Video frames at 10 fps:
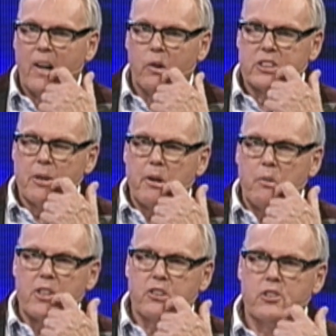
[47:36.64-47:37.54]
somebody
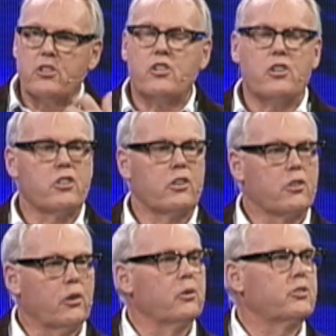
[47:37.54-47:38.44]
wants to introduce a
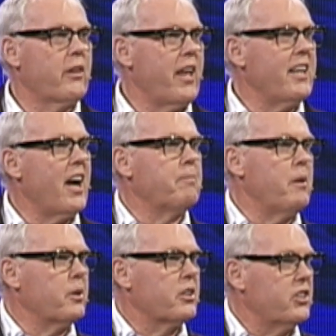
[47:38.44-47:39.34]
tool so that young
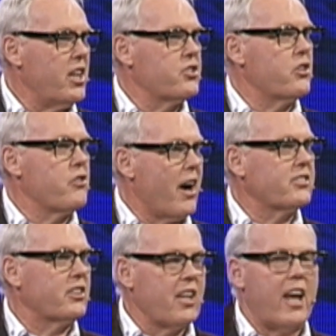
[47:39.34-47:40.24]
people can test the drugs
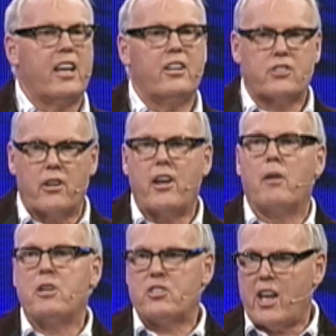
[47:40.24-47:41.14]
they're taking so they'll
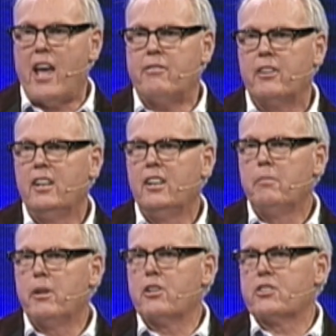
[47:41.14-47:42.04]
be safe,
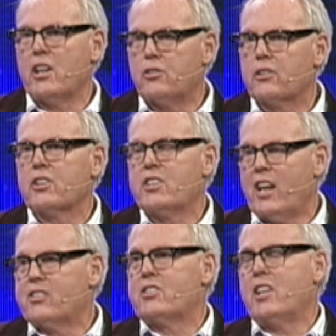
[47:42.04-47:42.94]
because they took this
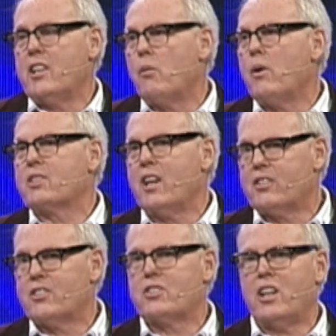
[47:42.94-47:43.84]
ecstasy that wasn't
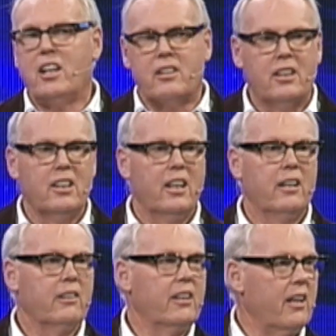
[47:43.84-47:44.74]
ecstasy and,
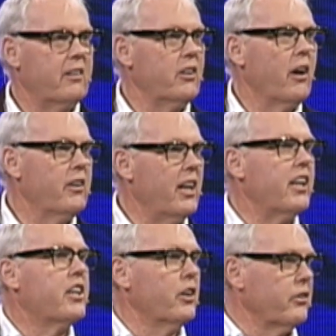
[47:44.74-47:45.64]
you know, nearly
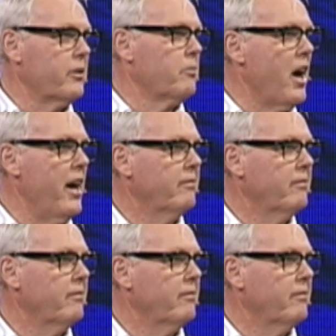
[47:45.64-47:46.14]
killed them, right?